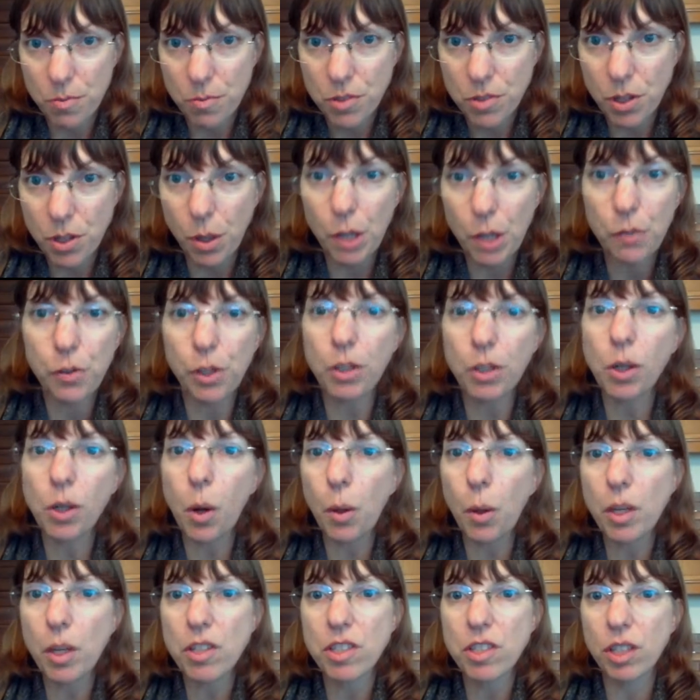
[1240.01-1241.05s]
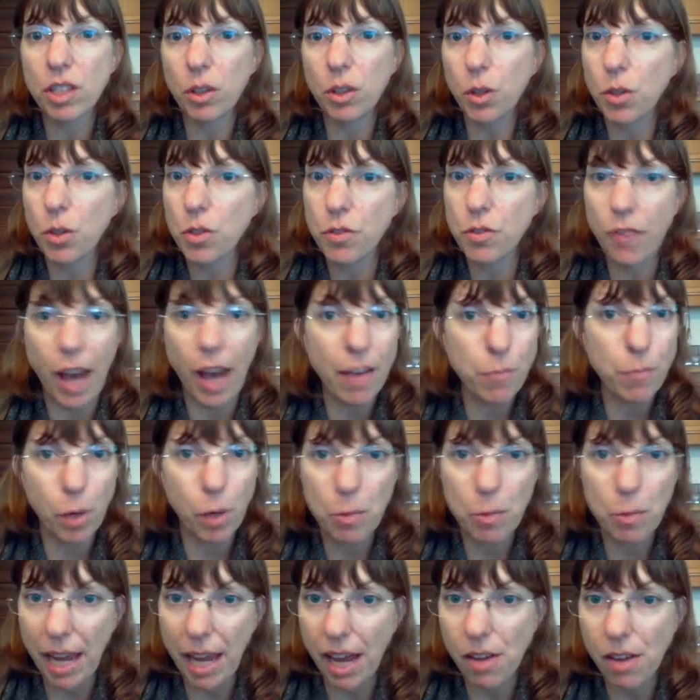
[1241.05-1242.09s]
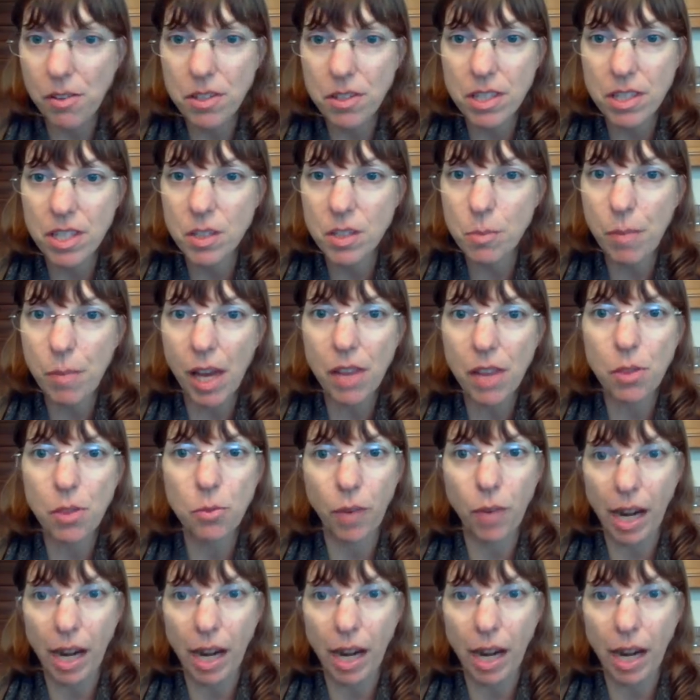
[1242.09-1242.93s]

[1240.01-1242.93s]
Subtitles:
So if your goal is to lose 5 more pounds this month,